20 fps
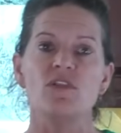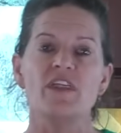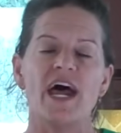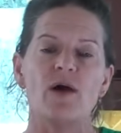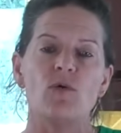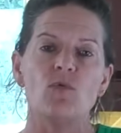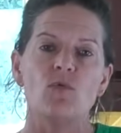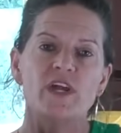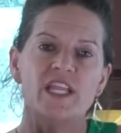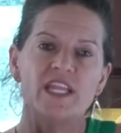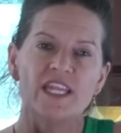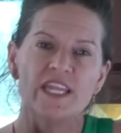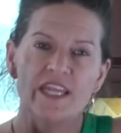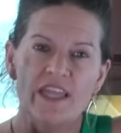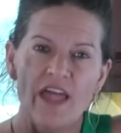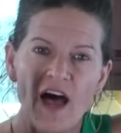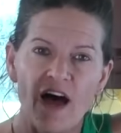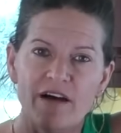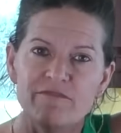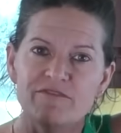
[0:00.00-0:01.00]
that we
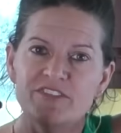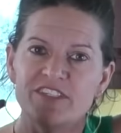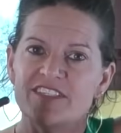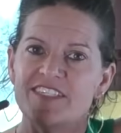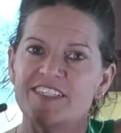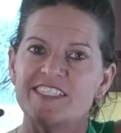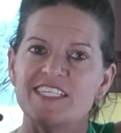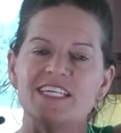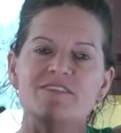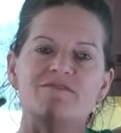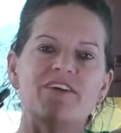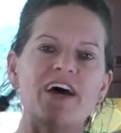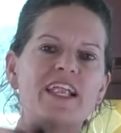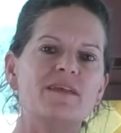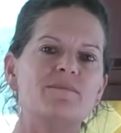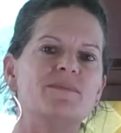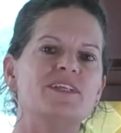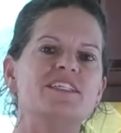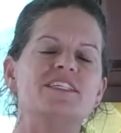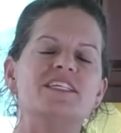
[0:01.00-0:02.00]
love to see
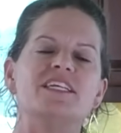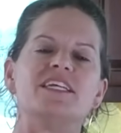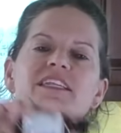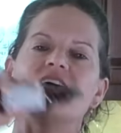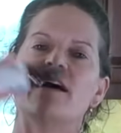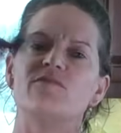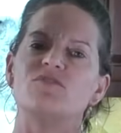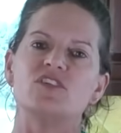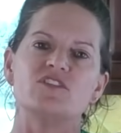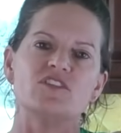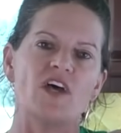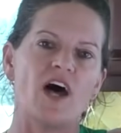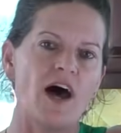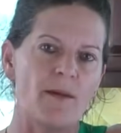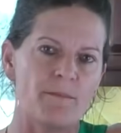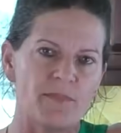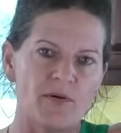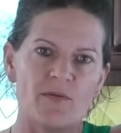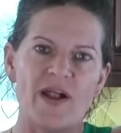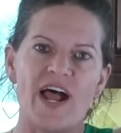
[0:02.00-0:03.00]
vitamin D levels
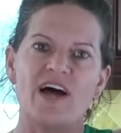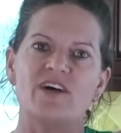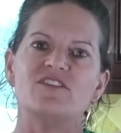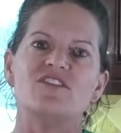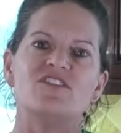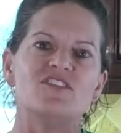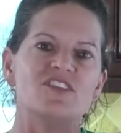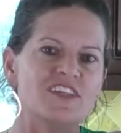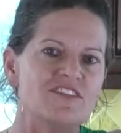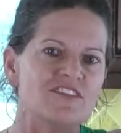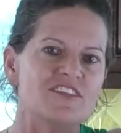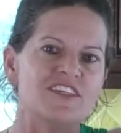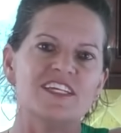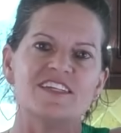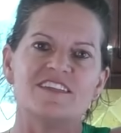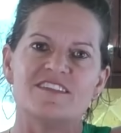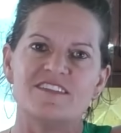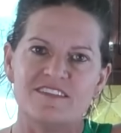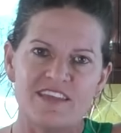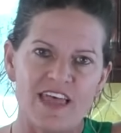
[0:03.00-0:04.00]
up around 60
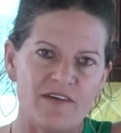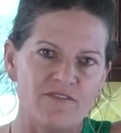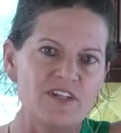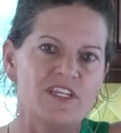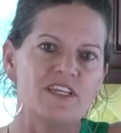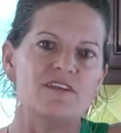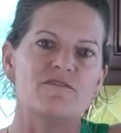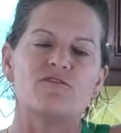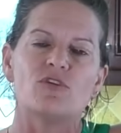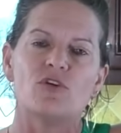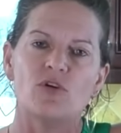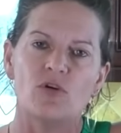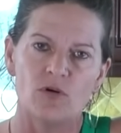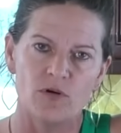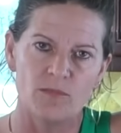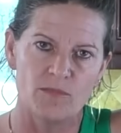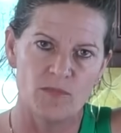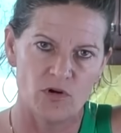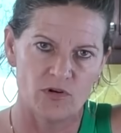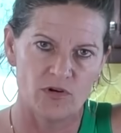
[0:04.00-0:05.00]
and 70 for
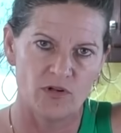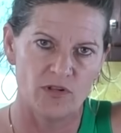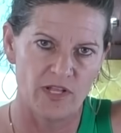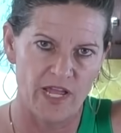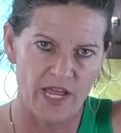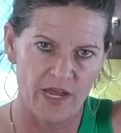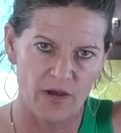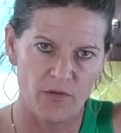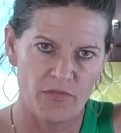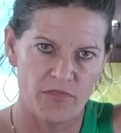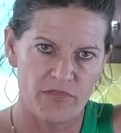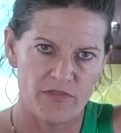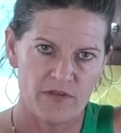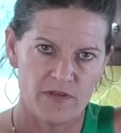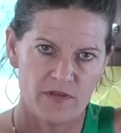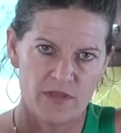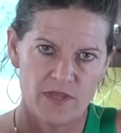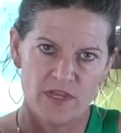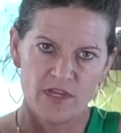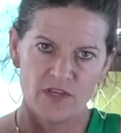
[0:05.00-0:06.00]
hormonal health.
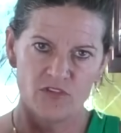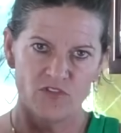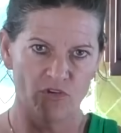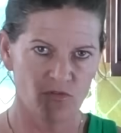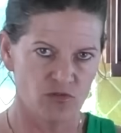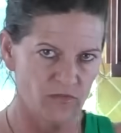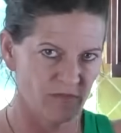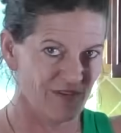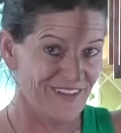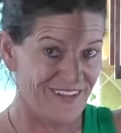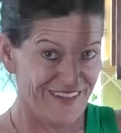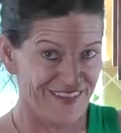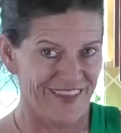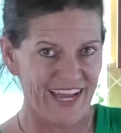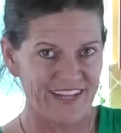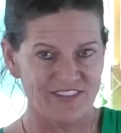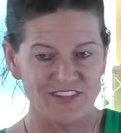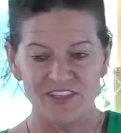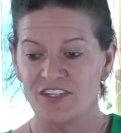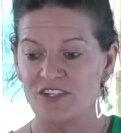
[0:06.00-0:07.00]
So
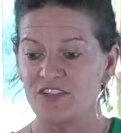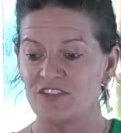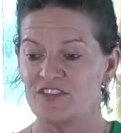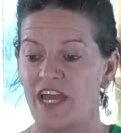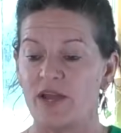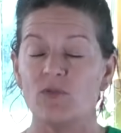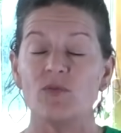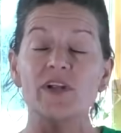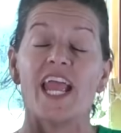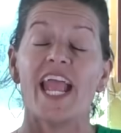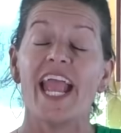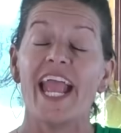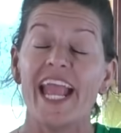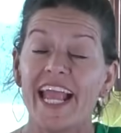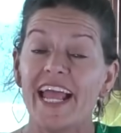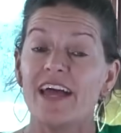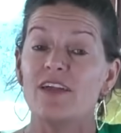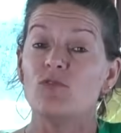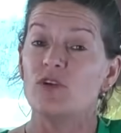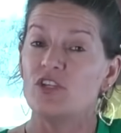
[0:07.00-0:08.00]
that's a little side one.
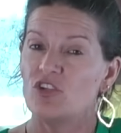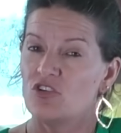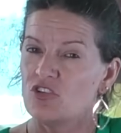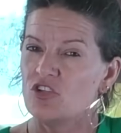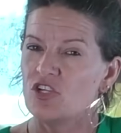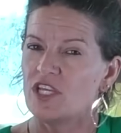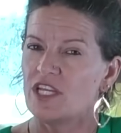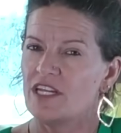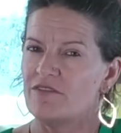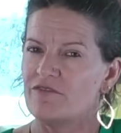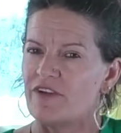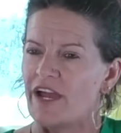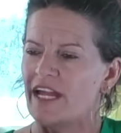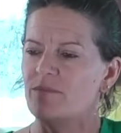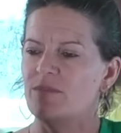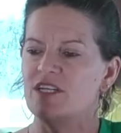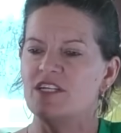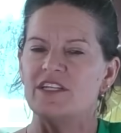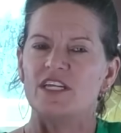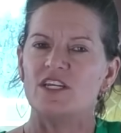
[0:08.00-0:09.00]
And when you're looking at
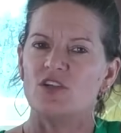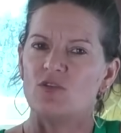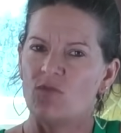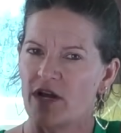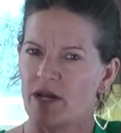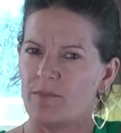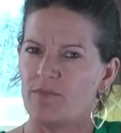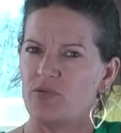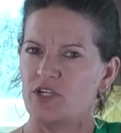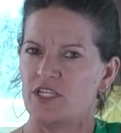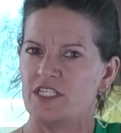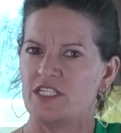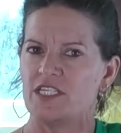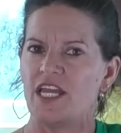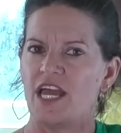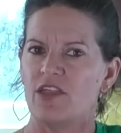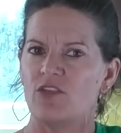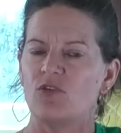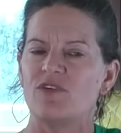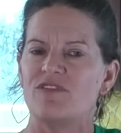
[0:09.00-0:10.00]
vitamin D, you want to put it
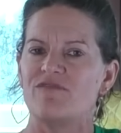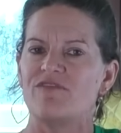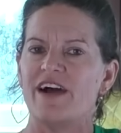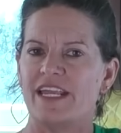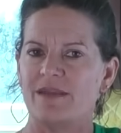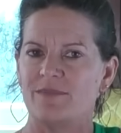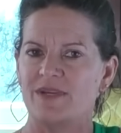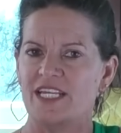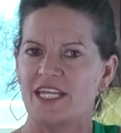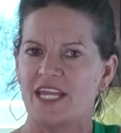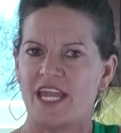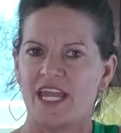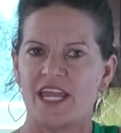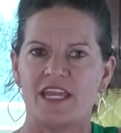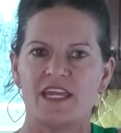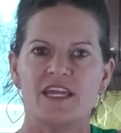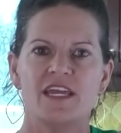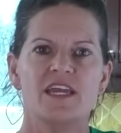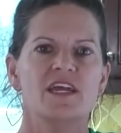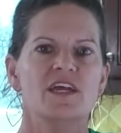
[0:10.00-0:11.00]
together with vitamin K.
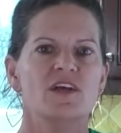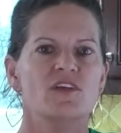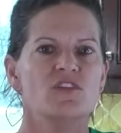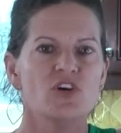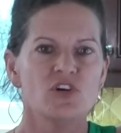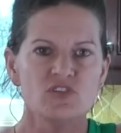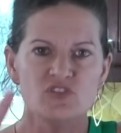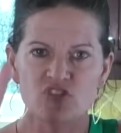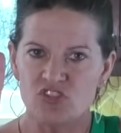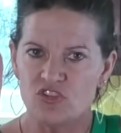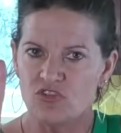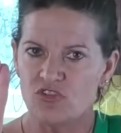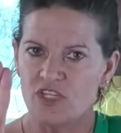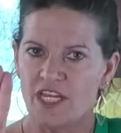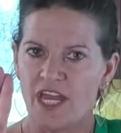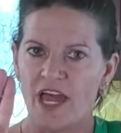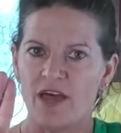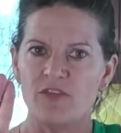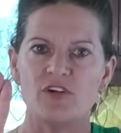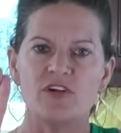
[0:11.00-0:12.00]
Those two
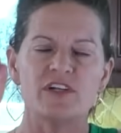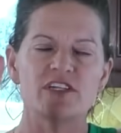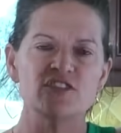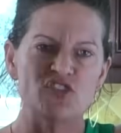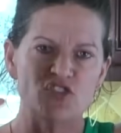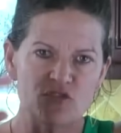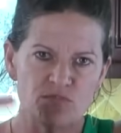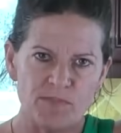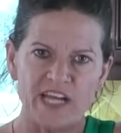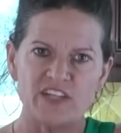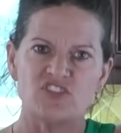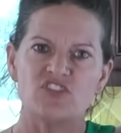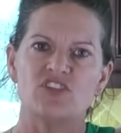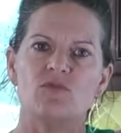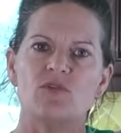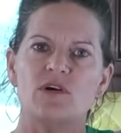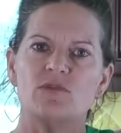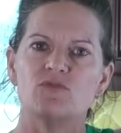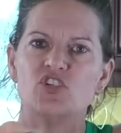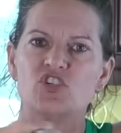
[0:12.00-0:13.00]
together, especially
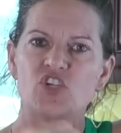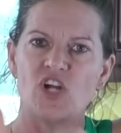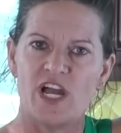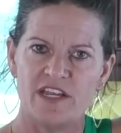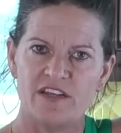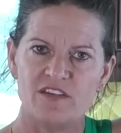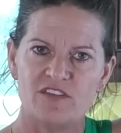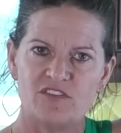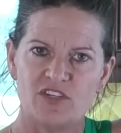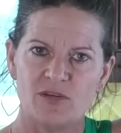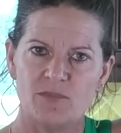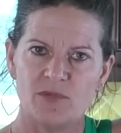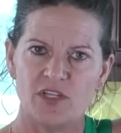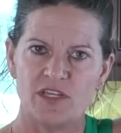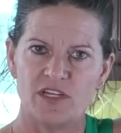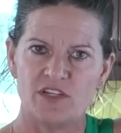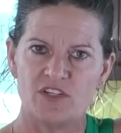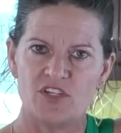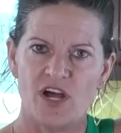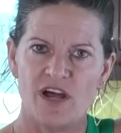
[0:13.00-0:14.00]
when we're trying to
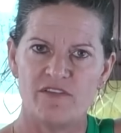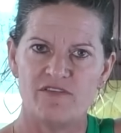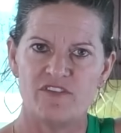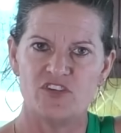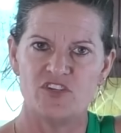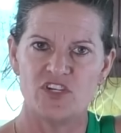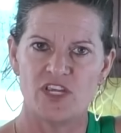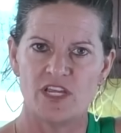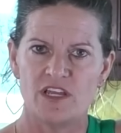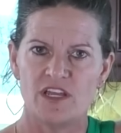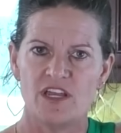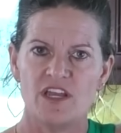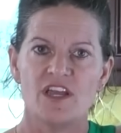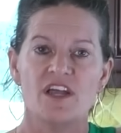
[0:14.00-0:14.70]
stimulate autophagy.